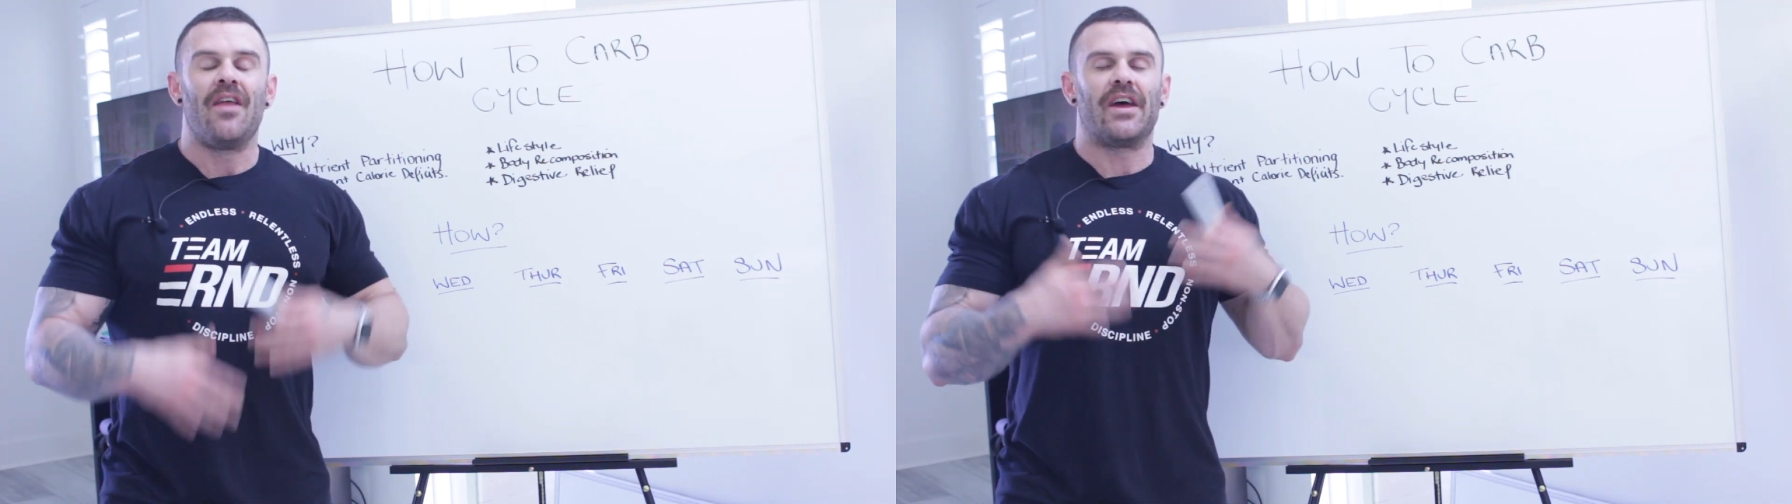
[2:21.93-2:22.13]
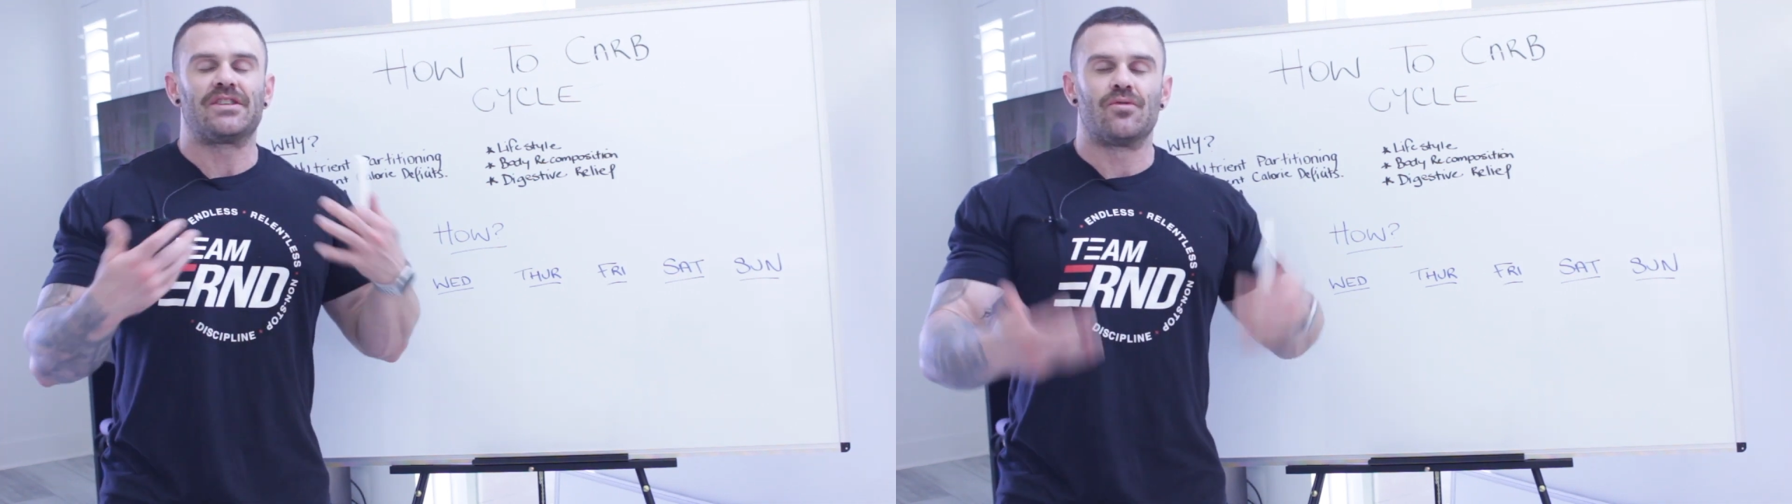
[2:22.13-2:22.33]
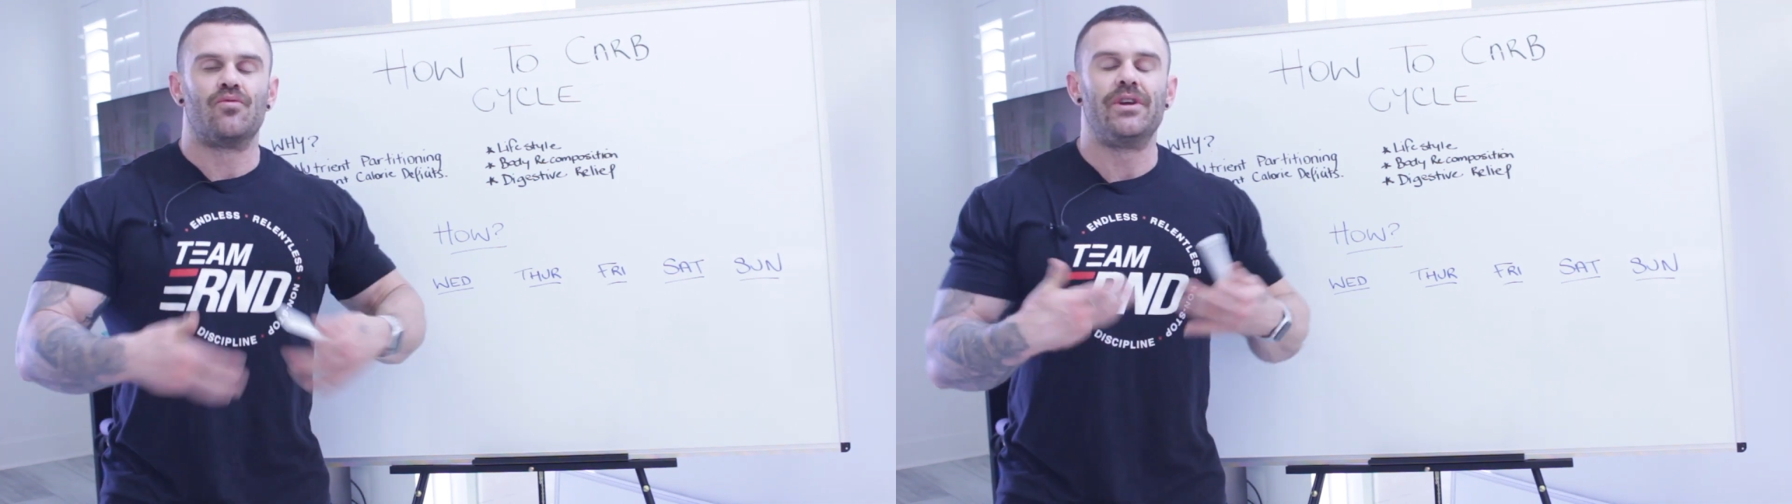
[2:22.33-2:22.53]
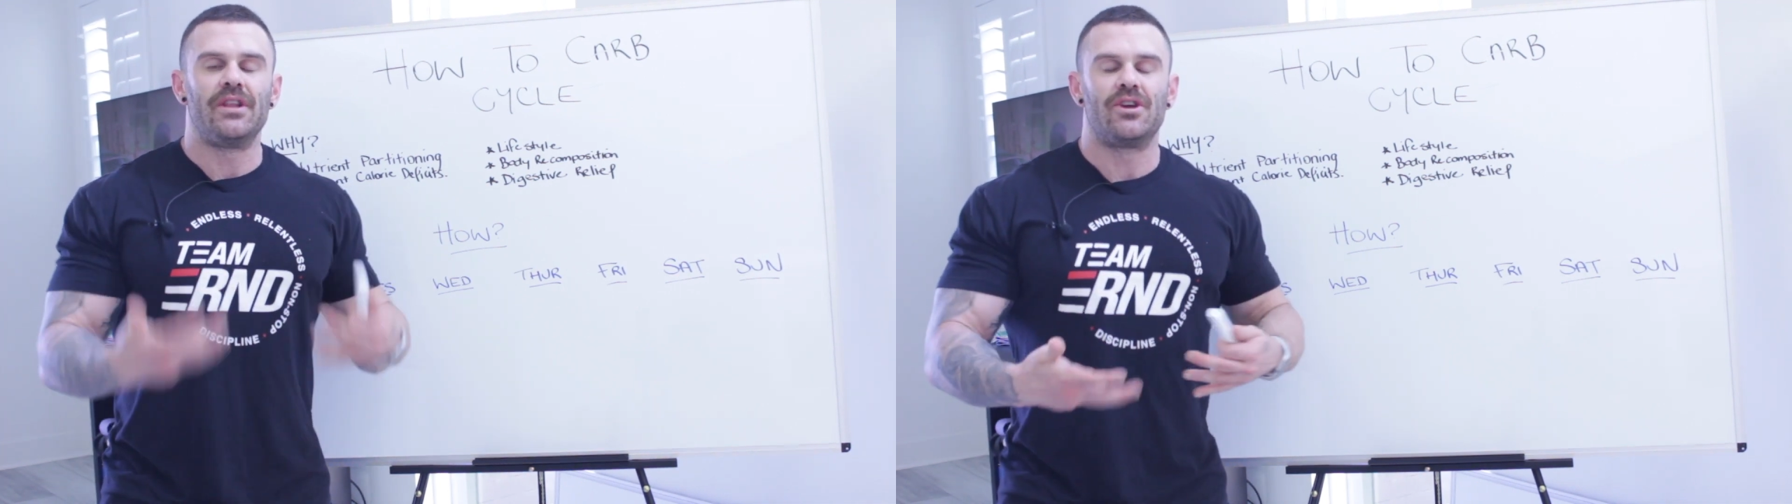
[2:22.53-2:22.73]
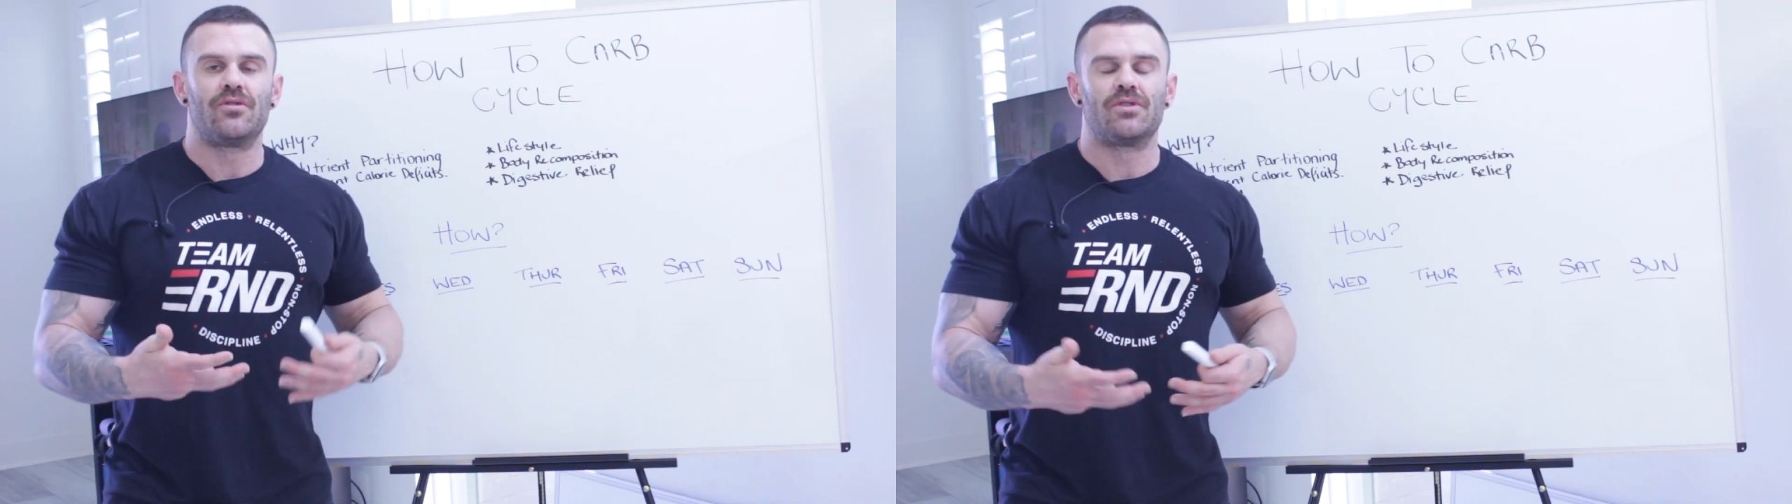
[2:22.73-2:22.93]
that's a
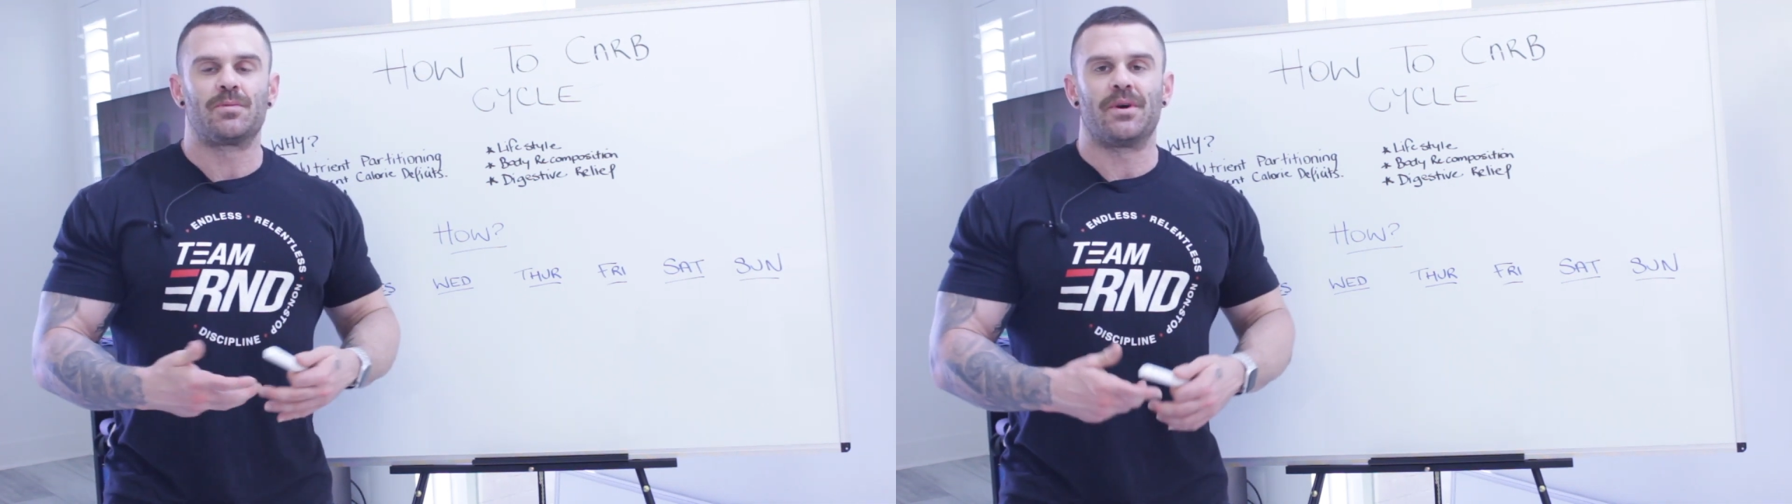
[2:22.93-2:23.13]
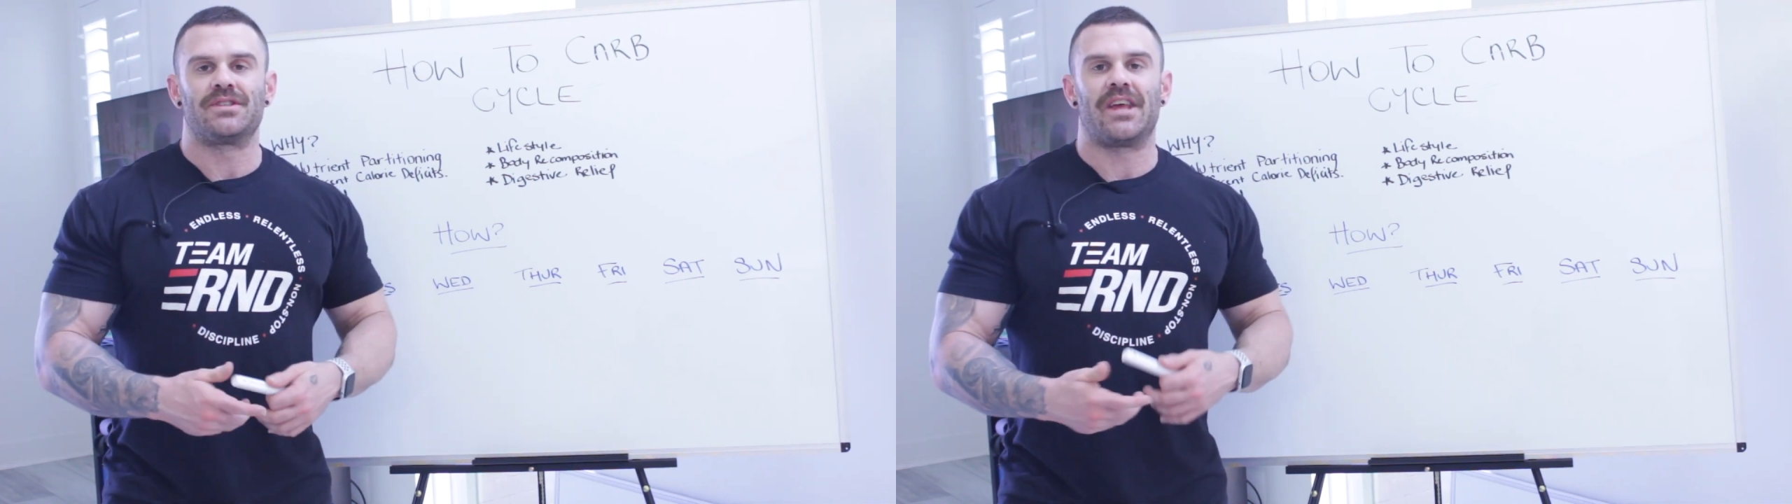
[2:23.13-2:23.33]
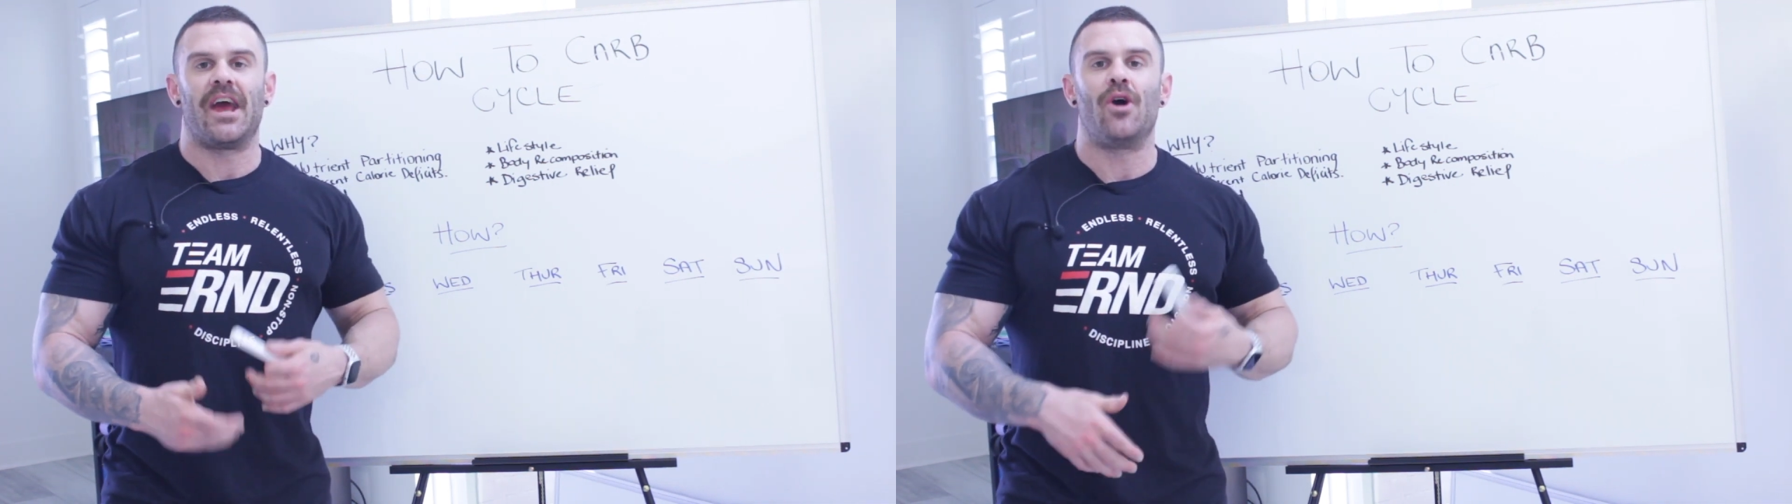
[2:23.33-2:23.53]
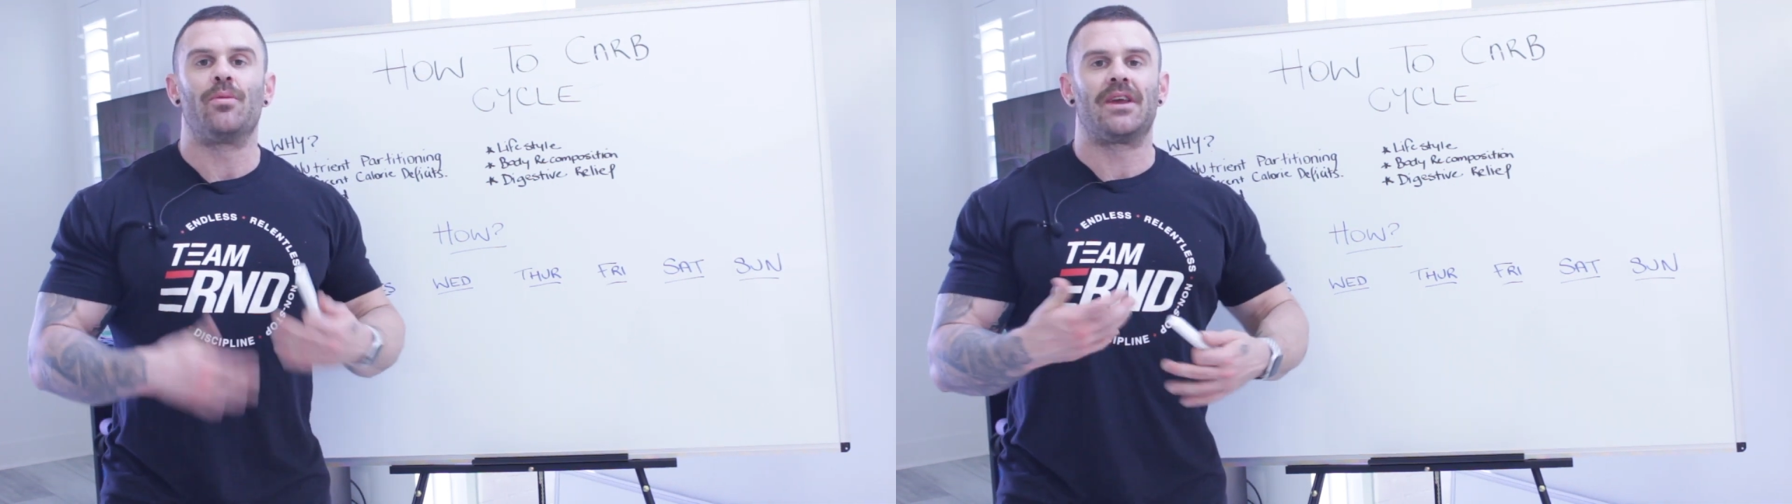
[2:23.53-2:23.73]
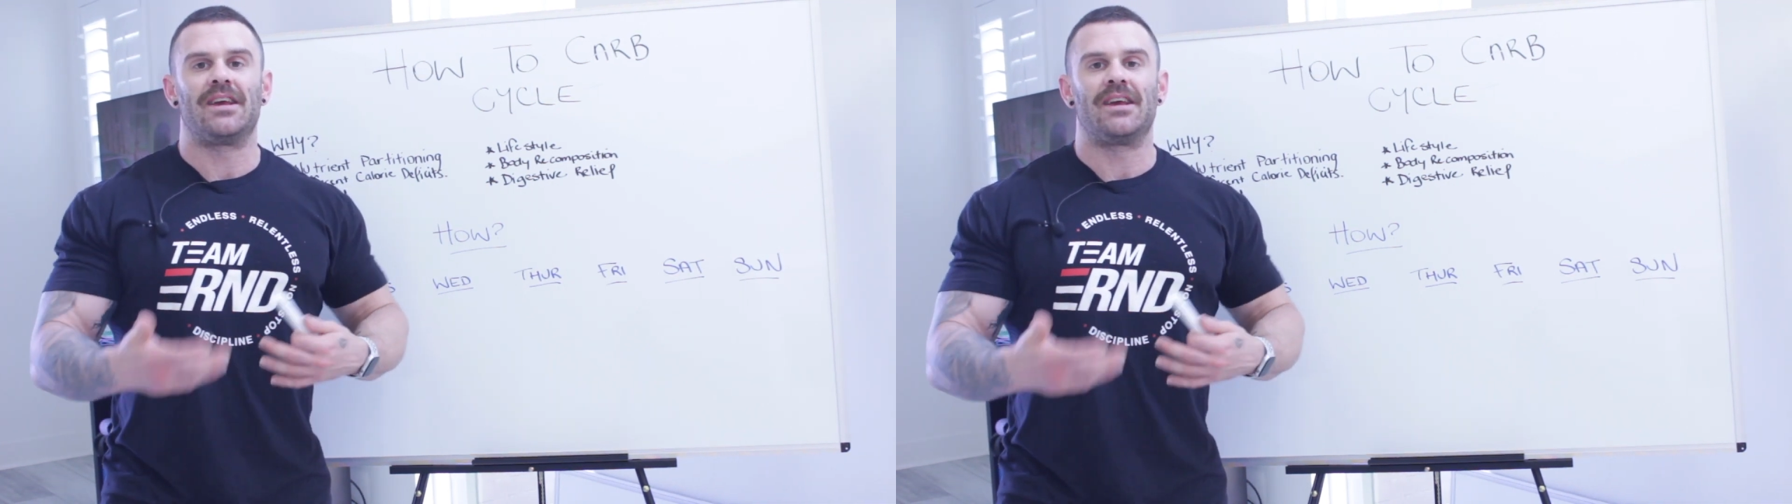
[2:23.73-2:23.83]
really good response to help